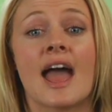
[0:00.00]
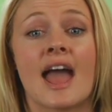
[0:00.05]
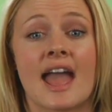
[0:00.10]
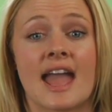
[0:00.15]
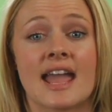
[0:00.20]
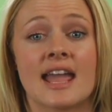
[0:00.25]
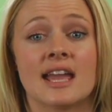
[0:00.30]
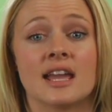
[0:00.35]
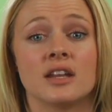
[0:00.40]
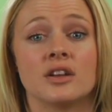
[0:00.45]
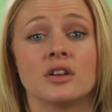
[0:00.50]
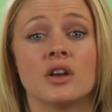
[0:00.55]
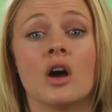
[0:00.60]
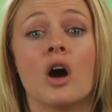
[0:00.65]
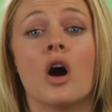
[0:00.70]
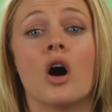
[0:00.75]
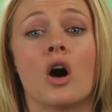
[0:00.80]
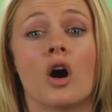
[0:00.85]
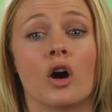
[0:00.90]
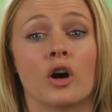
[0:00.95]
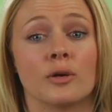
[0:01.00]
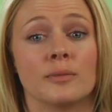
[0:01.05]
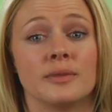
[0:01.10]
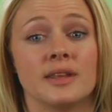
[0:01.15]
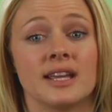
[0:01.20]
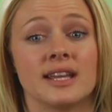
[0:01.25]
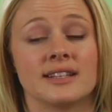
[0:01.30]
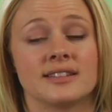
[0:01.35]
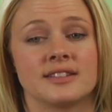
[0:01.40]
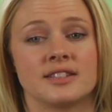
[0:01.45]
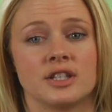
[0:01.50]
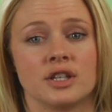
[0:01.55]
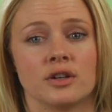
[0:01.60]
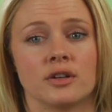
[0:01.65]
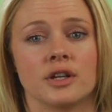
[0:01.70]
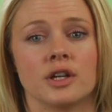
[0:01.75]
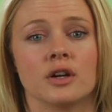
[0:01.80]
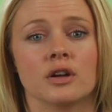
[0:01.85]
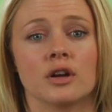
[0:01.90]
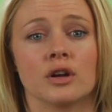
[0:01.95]
and arm the
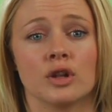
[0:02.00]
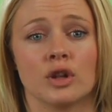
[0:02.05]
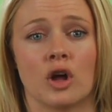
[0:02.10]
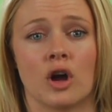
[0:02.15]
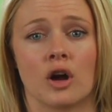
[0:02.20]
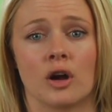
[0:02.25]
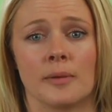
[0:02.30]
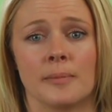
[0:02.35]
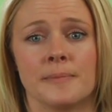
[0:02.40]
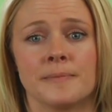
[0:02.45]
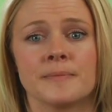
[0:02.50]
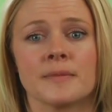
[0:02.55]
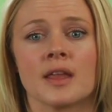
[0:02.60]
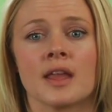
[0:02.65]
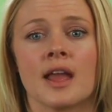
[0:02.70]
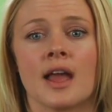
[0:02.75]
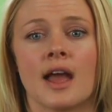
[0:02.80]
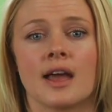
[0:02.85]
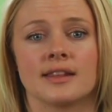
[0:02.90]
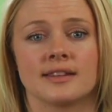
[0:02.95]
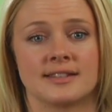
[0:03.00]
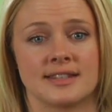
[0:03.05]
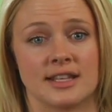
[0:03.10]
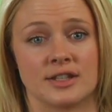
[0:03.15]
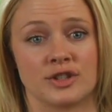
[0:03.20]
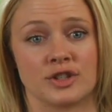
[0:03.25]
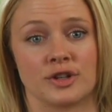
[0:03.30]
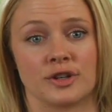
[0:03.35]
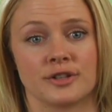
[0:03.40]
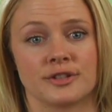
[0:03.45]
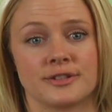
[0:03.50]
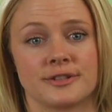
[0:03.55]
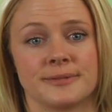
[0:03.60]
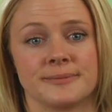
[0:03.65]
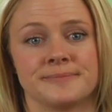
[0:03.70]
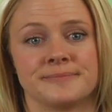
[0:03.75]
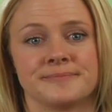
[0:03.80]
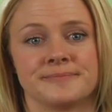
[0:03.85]
exterior alarm sensors.